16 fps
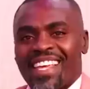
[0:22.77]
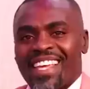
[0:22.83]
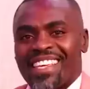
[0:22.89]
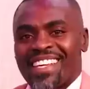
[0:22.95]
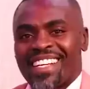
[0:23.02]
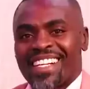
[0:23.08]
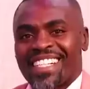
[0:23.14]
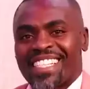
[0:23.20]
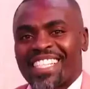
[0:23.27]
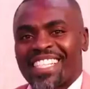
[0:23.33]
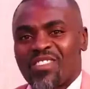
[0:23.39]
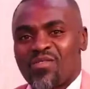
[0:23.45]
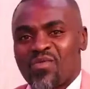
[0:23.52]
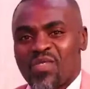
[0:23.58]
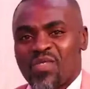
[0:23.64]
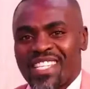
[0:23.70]
Yes,
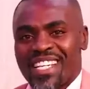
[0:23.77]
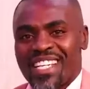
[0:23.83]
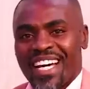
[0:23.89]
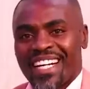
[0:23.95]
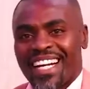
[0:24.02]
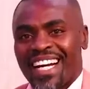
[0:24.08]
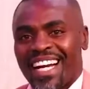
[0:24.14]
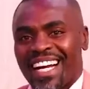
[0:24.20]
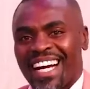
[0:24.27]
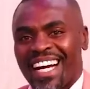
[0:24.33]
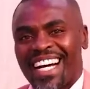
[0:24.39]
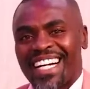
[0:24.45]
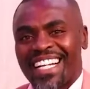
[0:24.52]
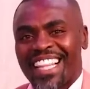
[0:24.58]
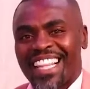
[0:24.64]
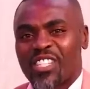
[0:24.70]
and we are
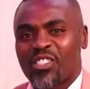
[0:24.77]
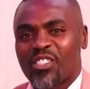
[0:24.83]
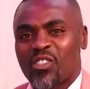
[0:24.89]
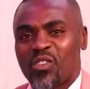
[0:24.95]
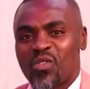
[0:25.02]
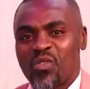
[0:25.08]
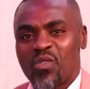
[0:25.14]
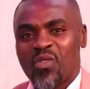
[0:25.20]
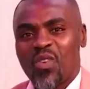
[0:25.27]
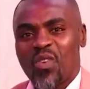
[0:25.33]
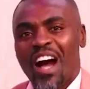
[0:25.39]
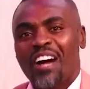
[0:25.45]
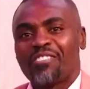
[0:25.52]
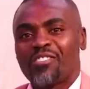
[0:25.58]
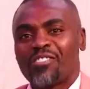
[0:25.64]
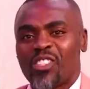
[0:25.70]
glad that you
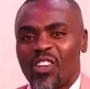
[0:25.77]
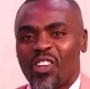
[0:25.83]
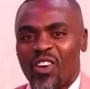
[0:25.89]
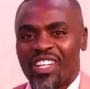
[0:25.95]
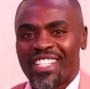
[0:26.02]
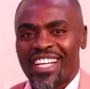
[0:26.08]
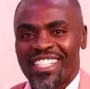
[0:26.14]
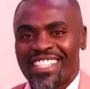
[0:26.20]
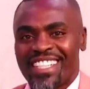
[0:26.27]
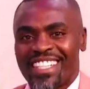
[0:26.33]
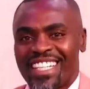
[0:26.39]
have joined us